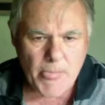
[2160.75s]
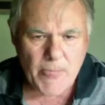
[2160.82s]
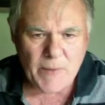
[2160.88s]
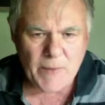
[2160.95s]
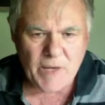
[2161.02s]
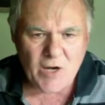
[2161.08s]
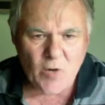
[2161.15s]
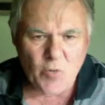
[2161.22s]

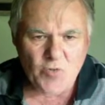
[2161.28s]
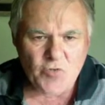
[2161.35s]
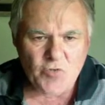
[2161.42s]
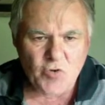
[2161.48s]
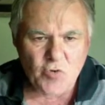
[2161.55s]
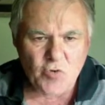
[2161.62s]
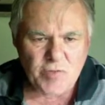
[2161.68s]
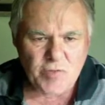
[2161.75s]
And I was
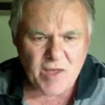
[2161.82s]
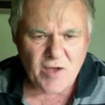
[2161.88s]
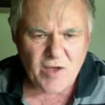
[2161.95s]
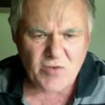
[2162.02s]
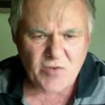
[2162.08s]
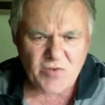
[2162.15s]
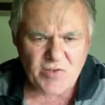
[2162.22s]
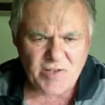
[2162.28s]

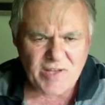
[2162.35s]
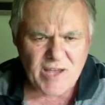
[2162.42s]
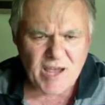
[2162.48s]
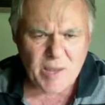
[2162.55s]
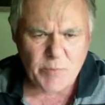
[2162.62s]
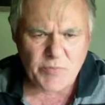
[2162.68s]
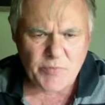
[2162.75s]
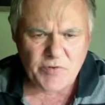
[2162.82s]
2,000
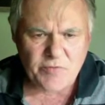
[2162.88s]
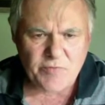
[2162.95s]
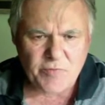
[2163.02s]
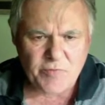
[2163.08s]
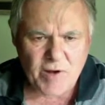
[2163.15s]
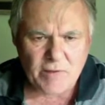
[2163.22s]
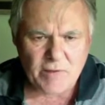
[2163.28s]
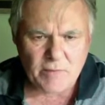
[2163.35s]
games in front.